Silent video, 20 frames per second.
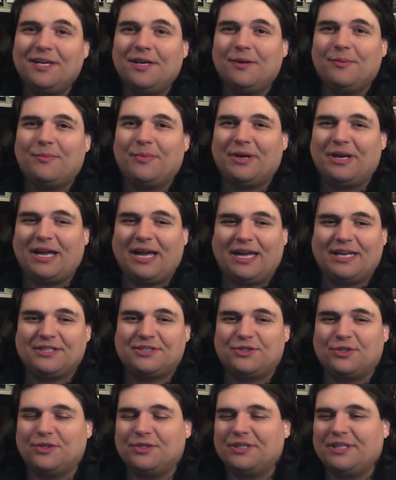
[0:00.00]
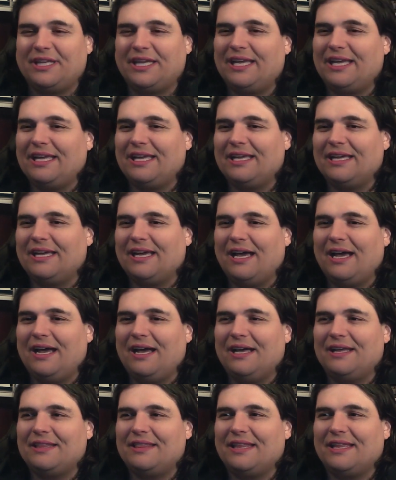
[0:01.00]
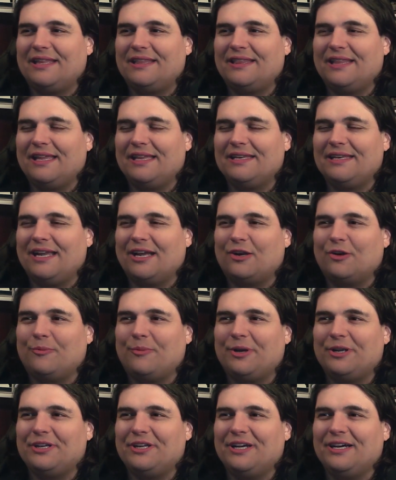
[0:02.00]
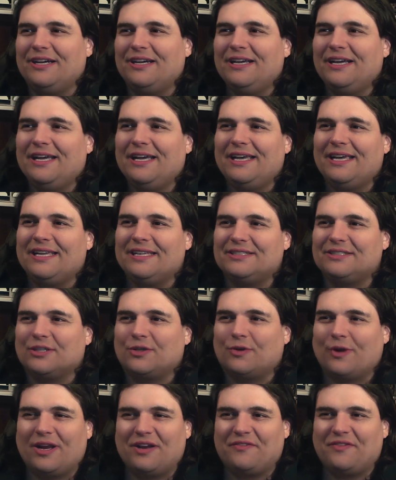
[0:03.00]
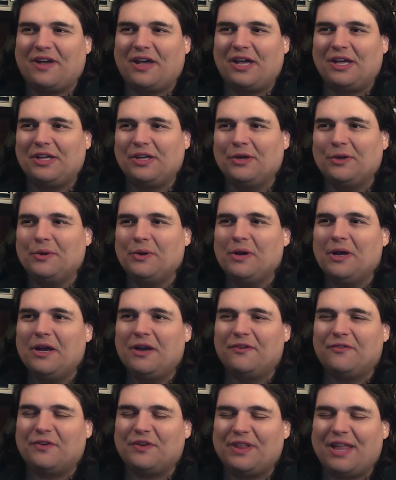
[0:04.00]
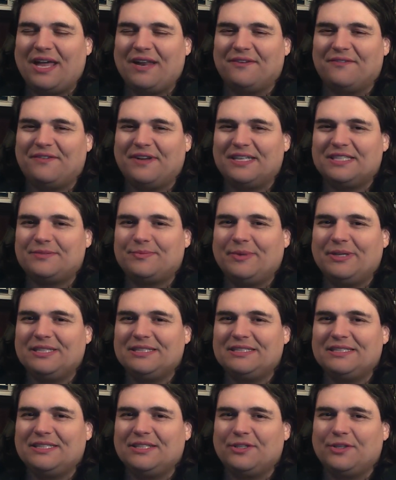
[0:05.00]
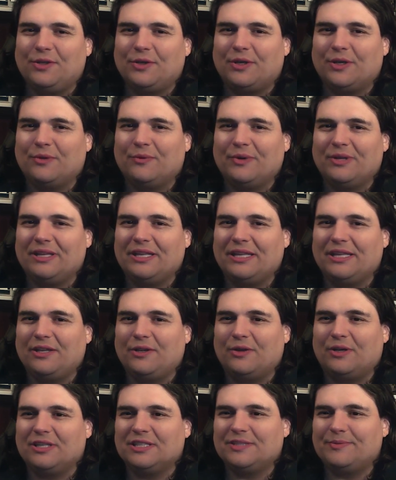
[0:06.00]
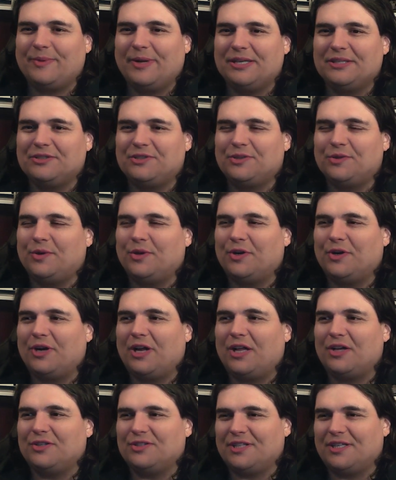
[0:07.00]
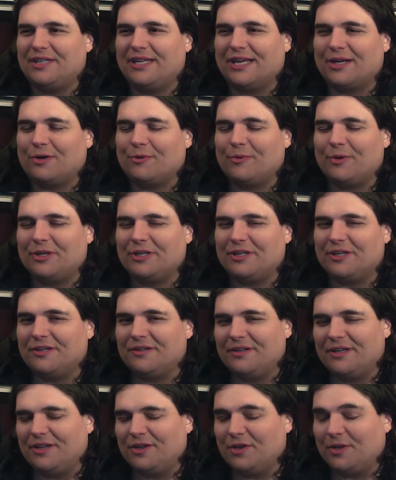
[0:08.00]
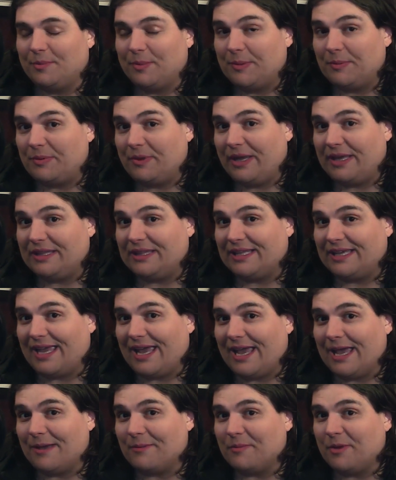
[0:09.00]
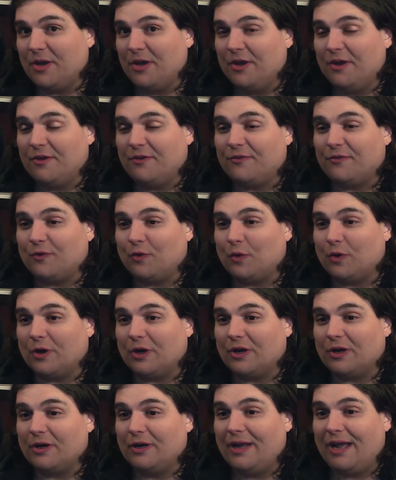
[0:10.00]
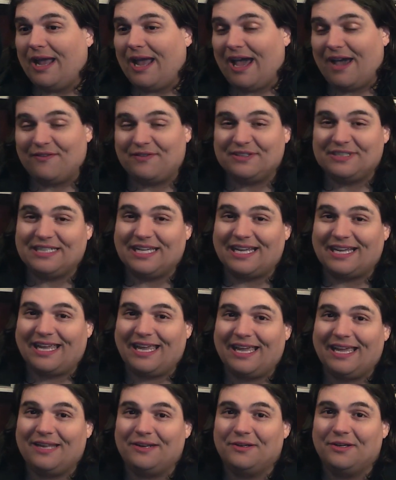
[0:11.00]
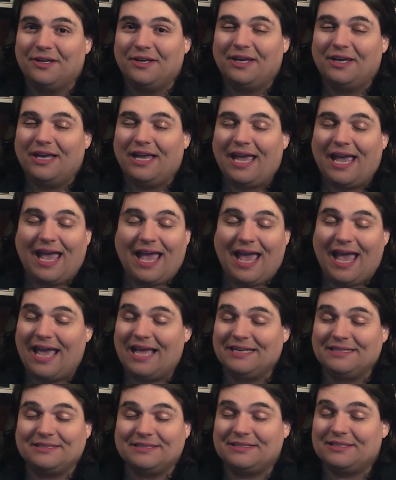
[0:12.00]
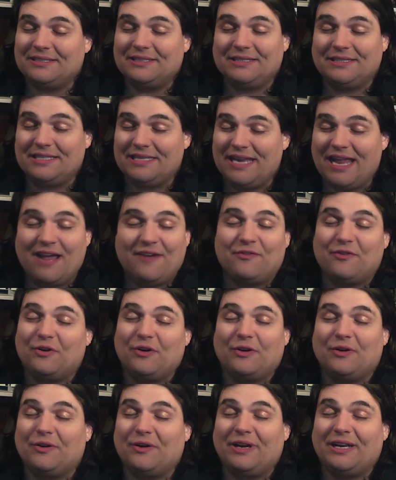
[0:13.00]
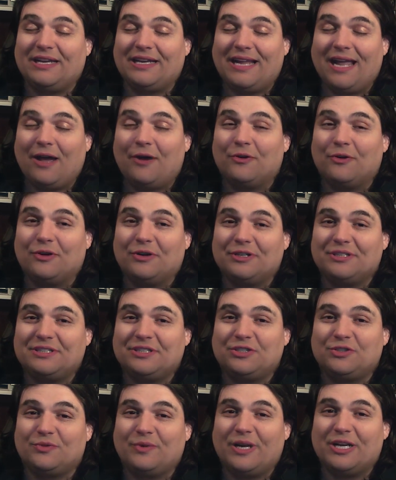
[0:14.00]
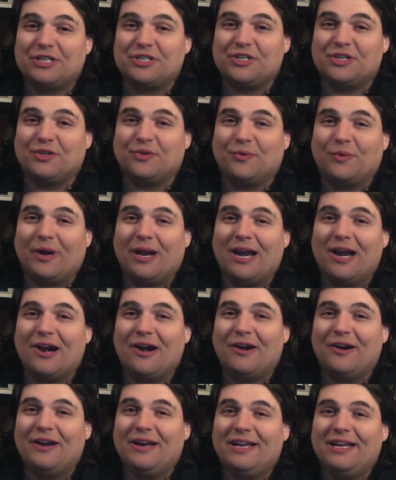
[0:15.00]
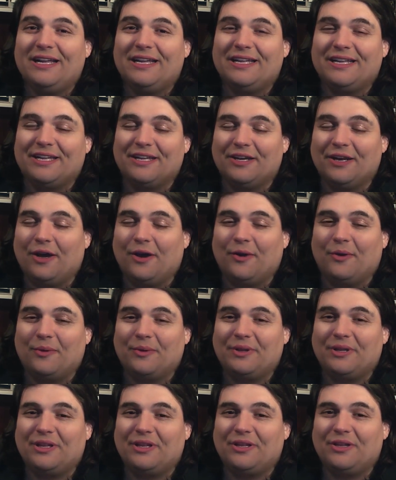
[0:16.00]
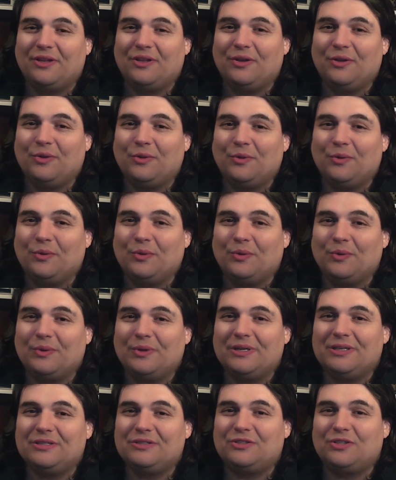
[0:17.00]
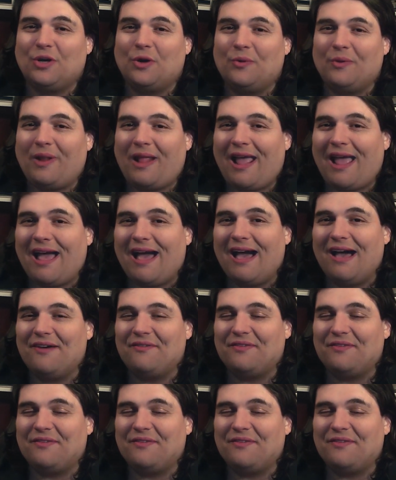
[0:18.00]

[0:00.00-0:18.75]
But I certainly think that Necromunda is a great value for that investment. You can spend $200 on Necromunda and you can be playing the game for half a decade and never encounter a situation where, you know, you don't have